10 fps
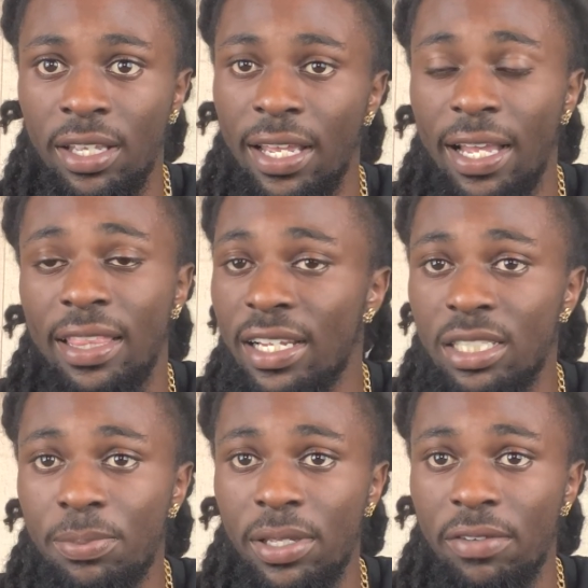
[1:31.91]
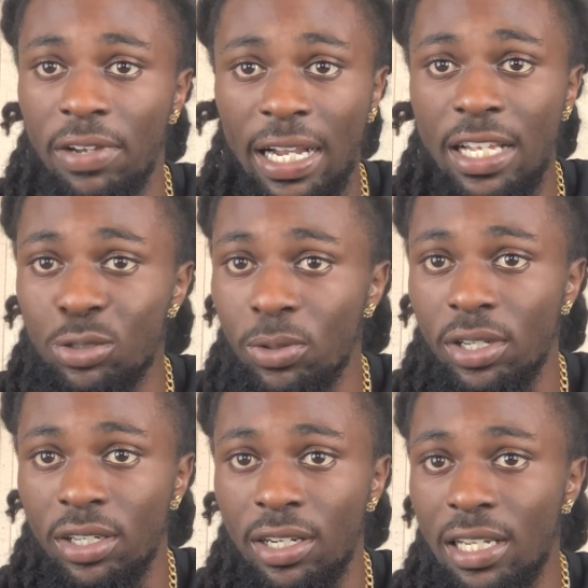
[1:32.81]
After I spend, if I got twelve
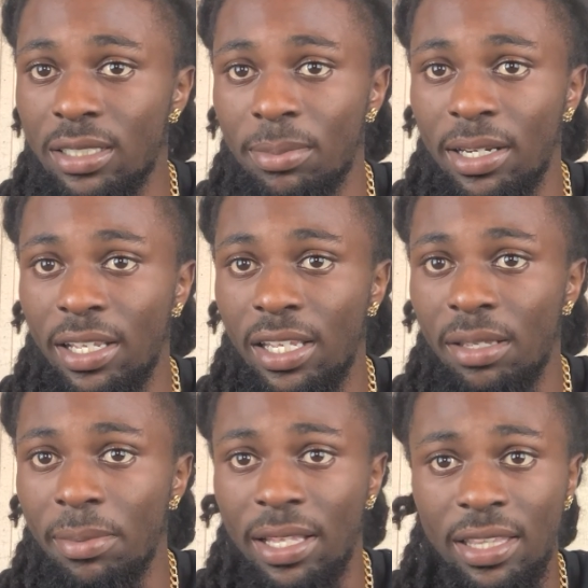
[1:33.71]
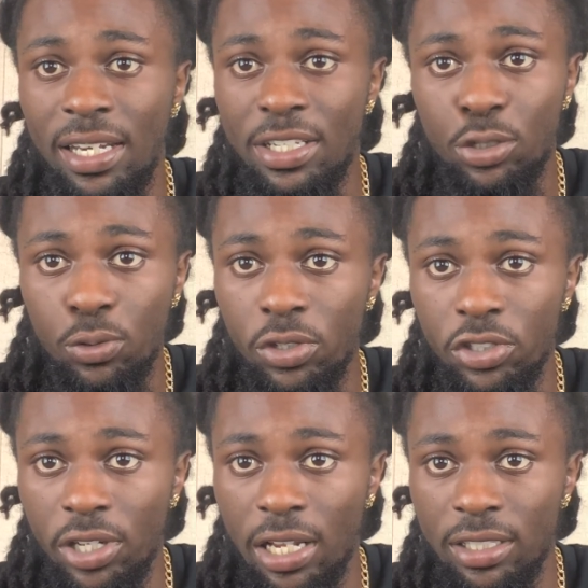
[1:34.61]
hundred dollars in my name, after that two hundred
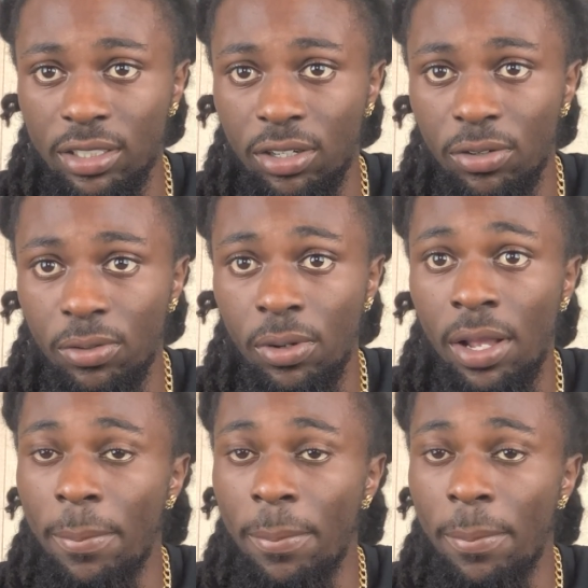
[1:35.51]
dollars gone,